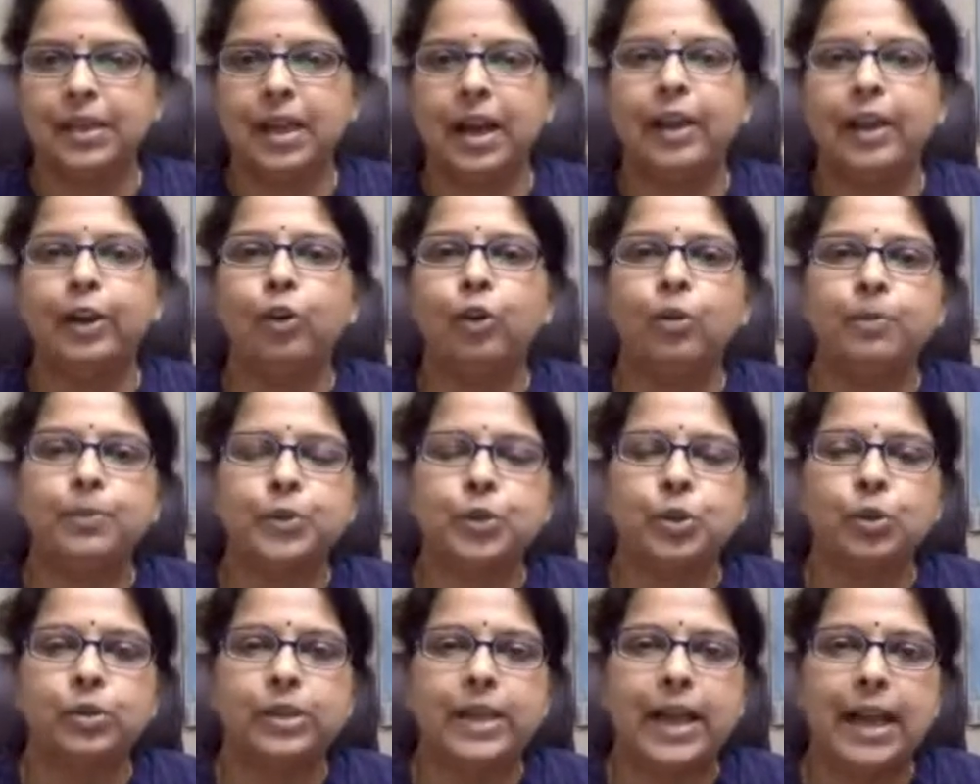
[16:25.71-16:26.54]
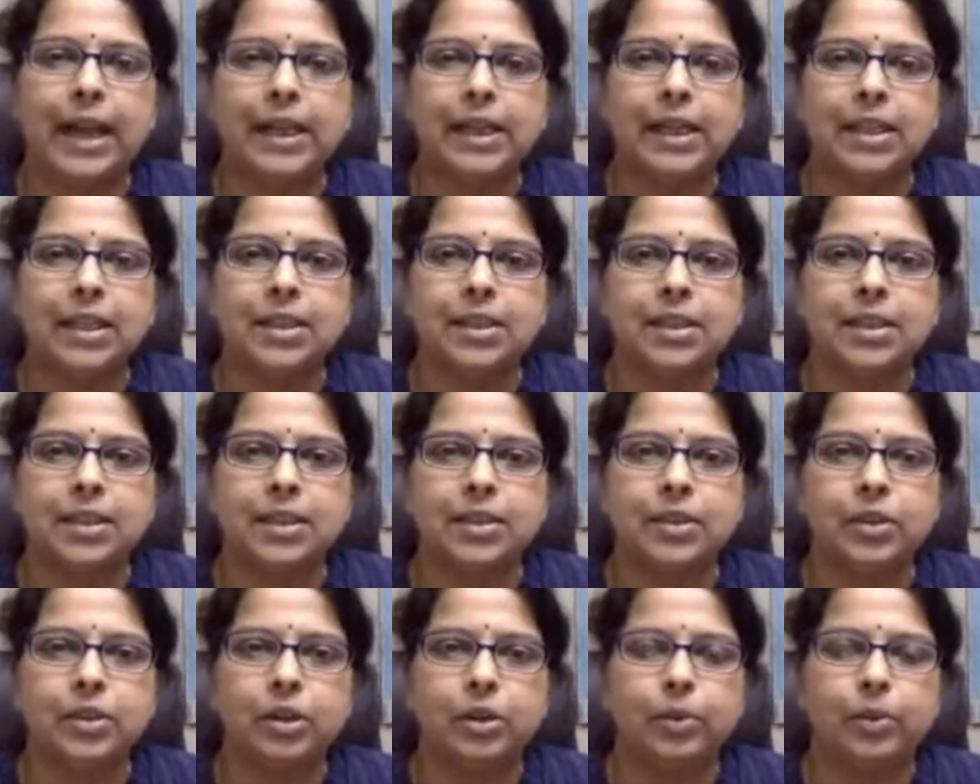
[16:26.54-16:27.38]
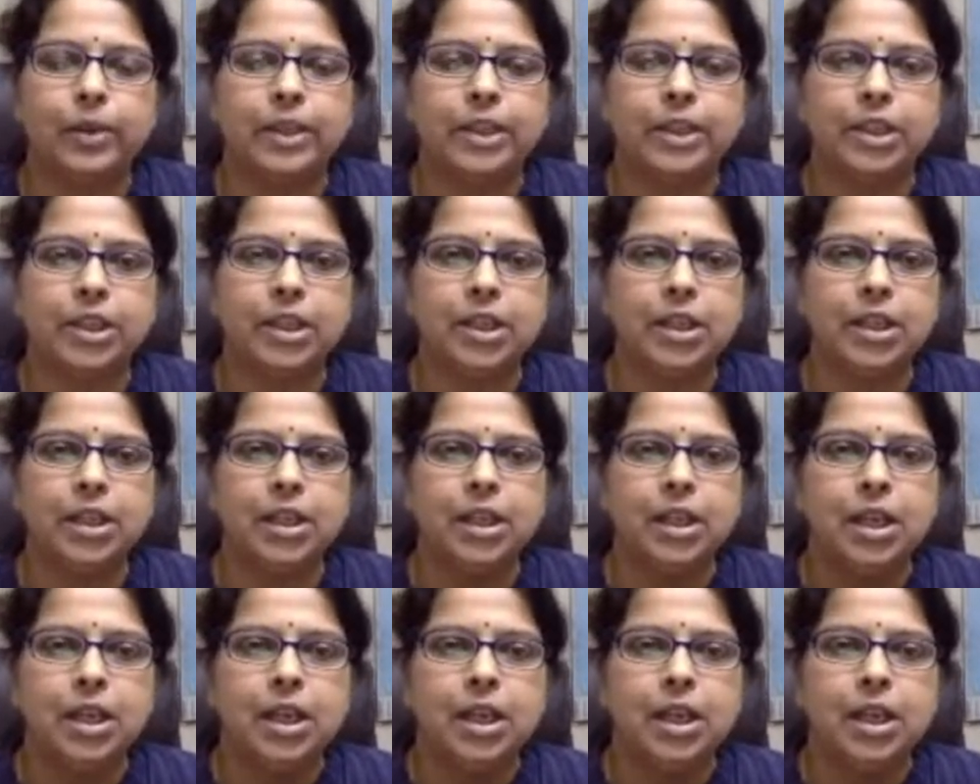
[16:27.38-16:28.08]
I hope so that answers your question.